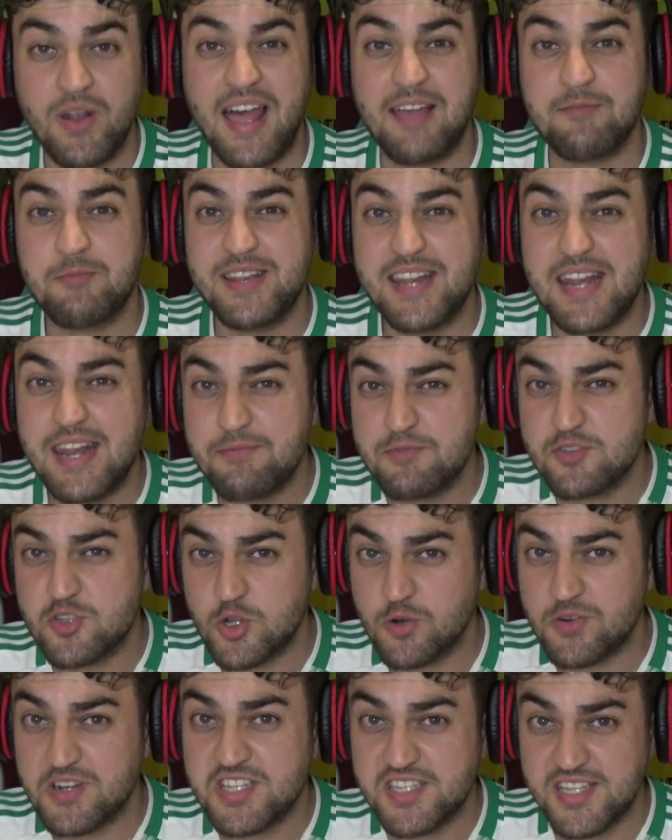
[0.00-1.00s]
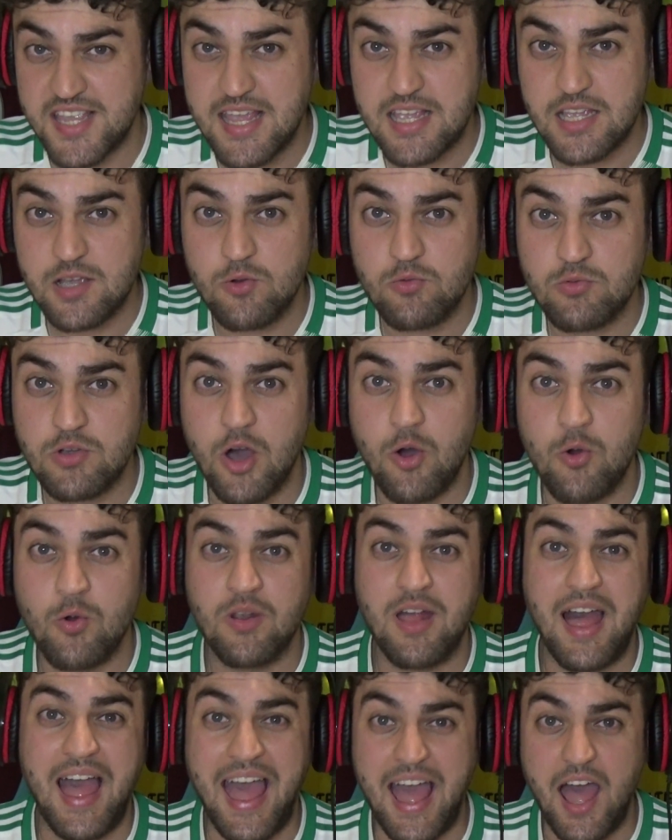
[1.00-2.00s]
Like we didn't even score a single
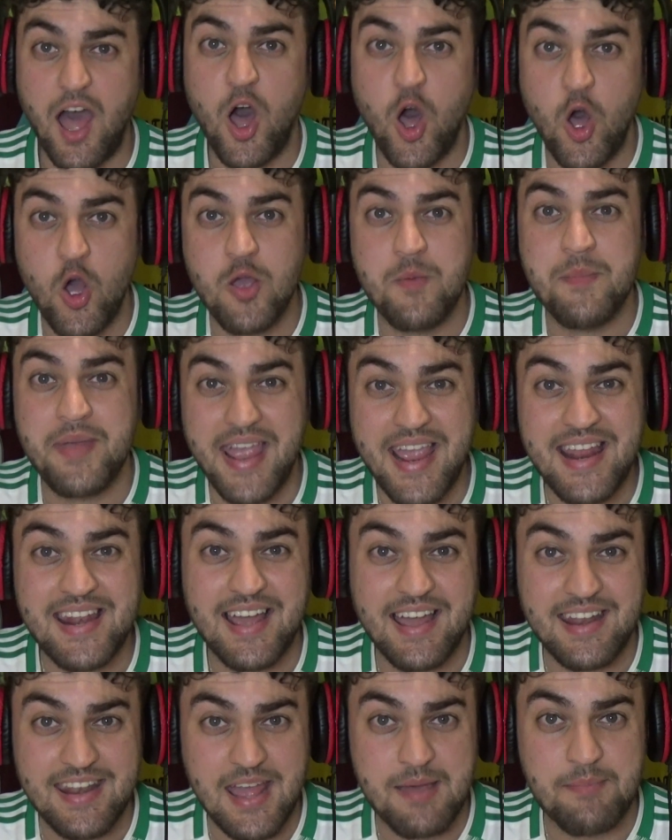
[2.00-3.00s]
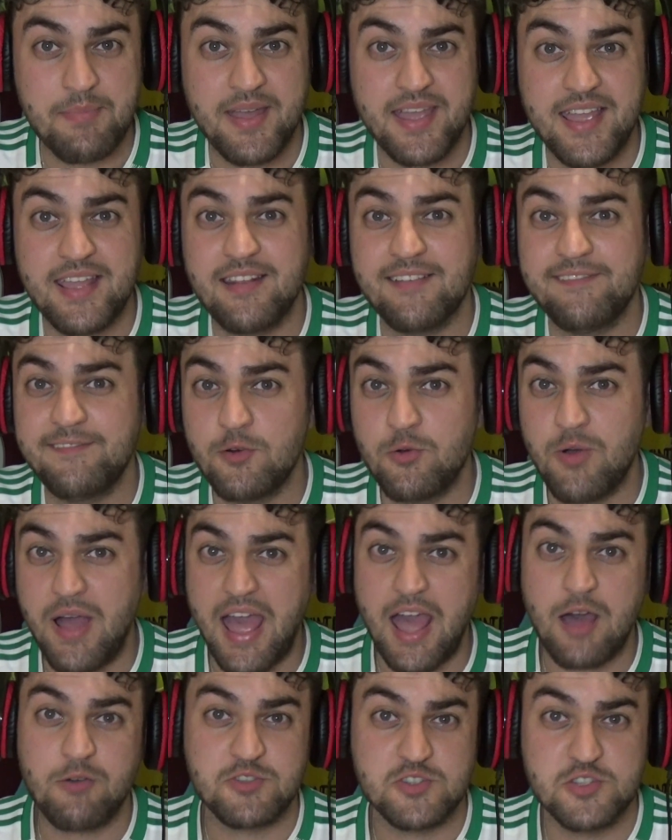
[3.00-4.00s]
goal at home in Annaba in a full
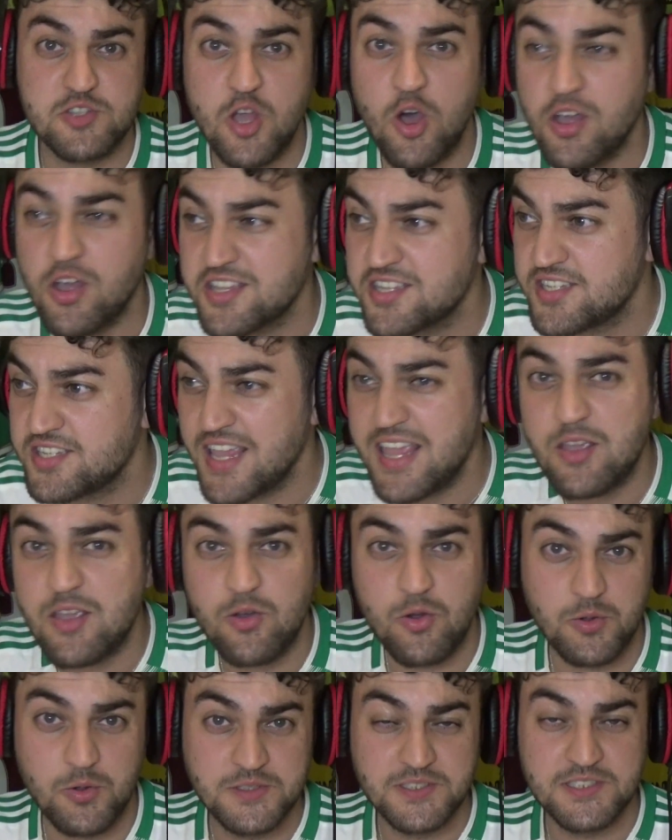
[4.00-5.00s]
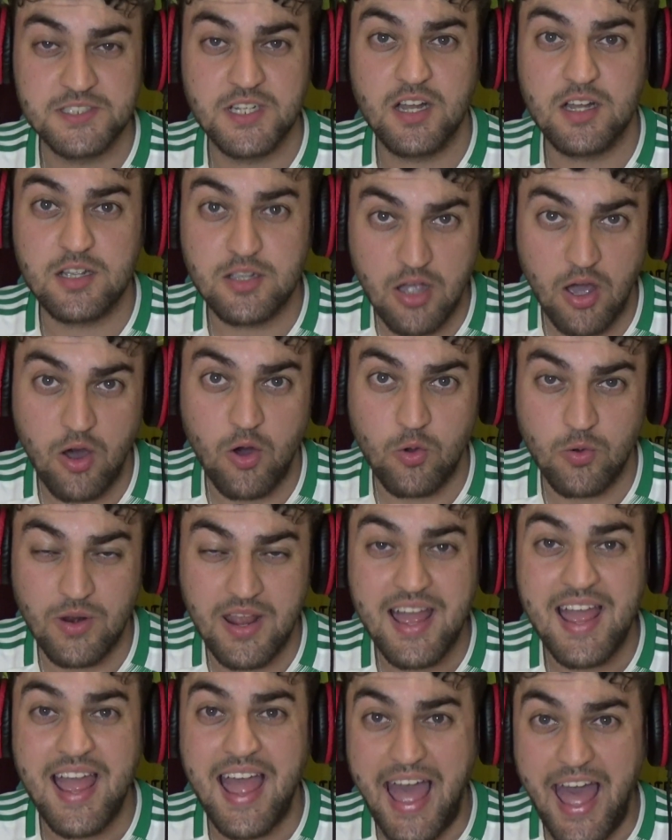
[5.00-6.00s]
house. Not a single goal
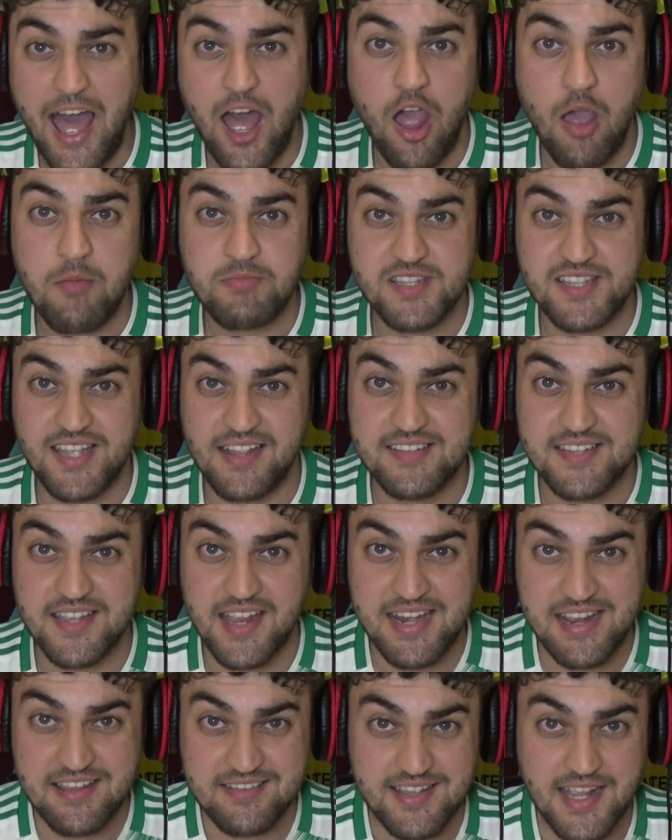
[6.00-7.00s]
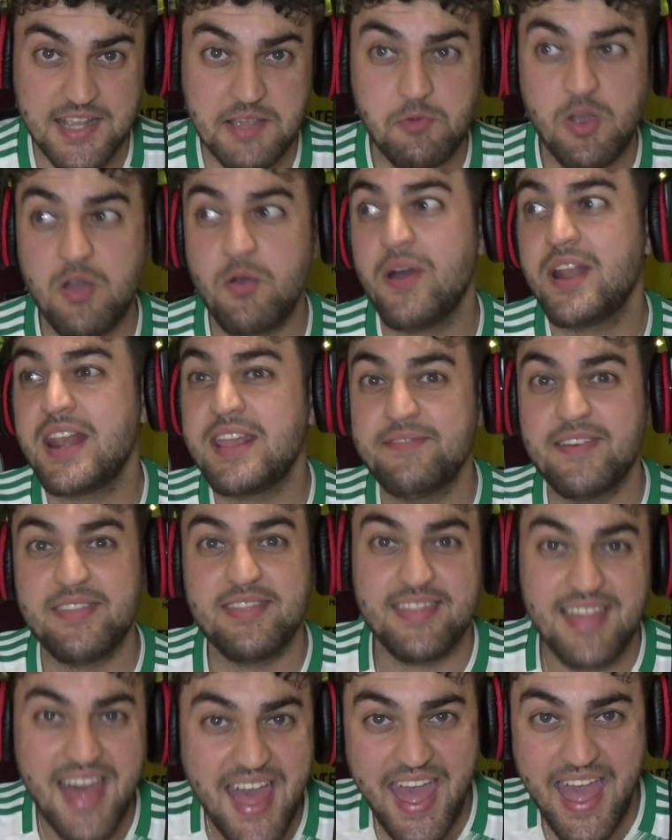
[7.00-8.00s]
at home to Tanzania. It's like we weren't
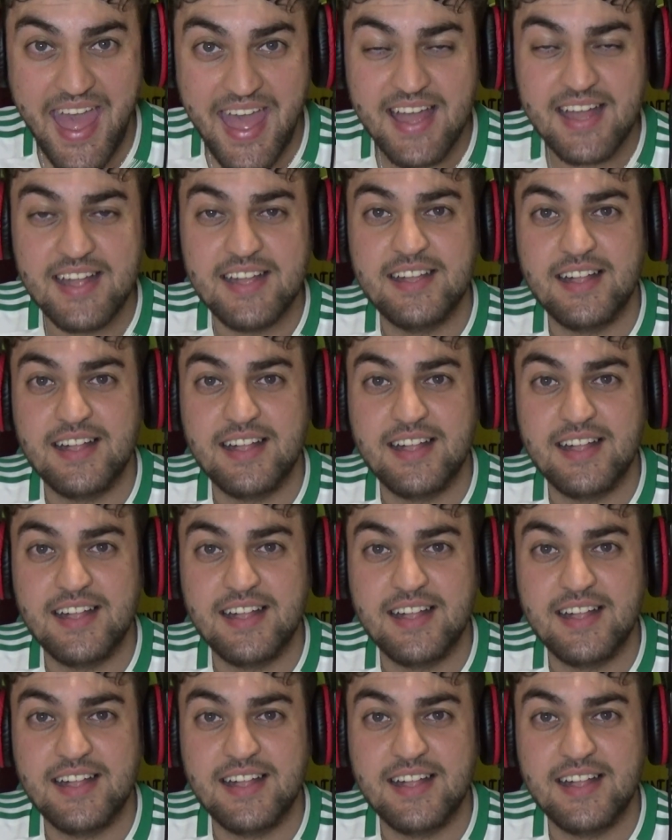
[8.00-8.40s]
even there.